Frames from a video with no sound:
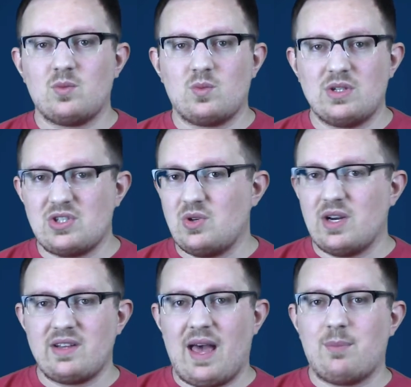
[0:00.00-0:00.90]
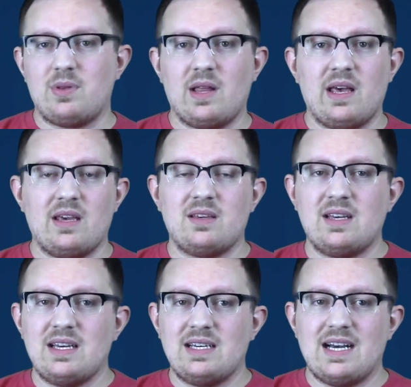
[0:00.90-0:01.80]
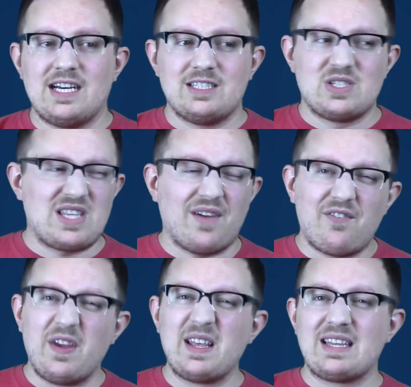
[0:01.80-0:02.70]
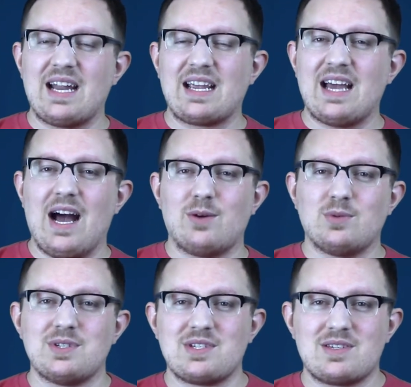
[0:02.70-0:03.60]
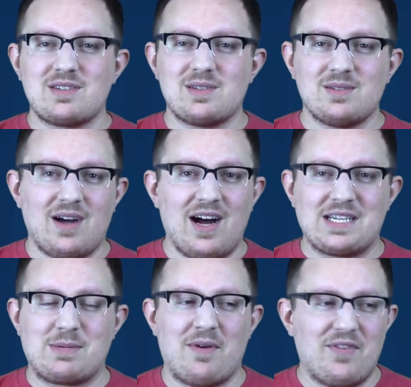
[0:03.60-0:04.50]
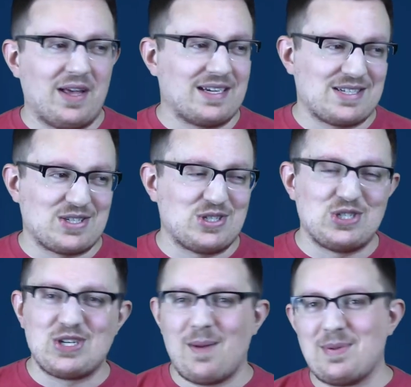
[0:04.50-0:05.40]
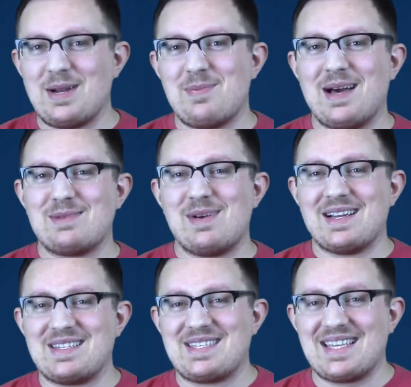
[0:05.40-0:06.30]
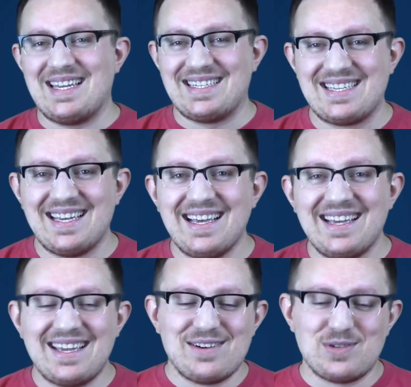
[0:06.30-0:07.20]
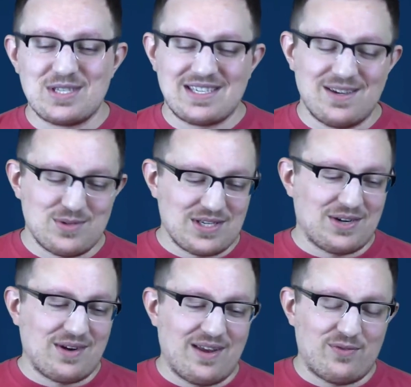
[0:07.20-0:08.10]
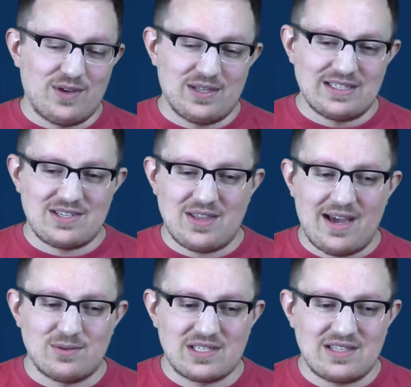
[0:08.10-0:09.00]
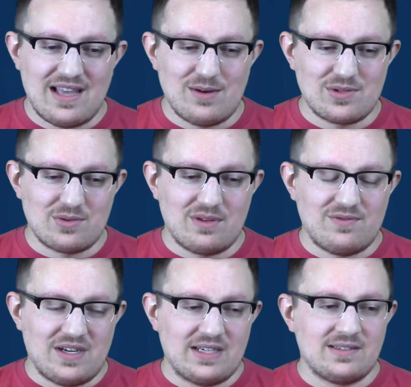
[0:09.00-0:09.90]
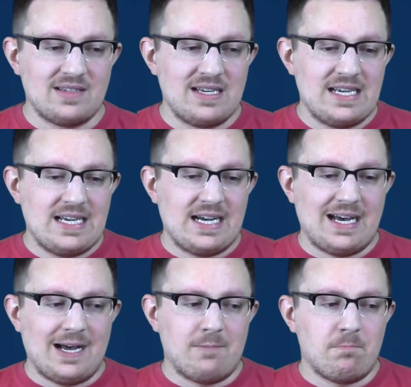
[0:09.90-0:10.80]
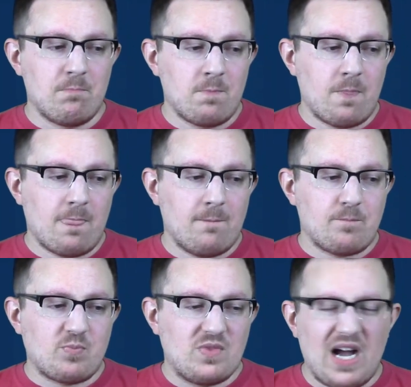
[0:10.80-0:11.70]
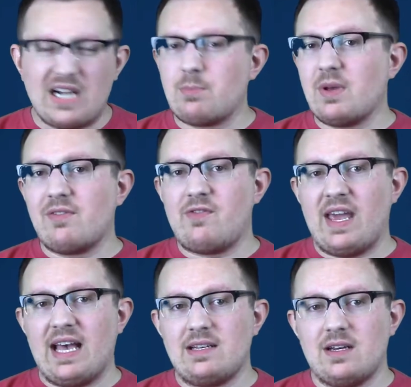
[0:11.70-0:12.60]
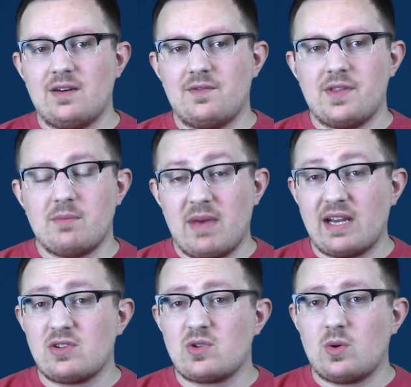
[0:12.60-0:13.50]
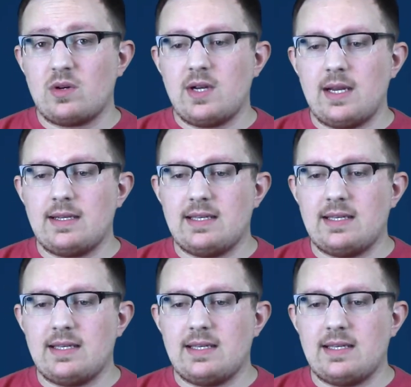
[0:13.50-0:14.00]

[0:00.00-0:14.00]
Once you hear that play, just that feeling that I got was awesome. I felt like just jumping up out of my seat. It was a great feeling. So that was really fun. Not a big fan of the Megazord.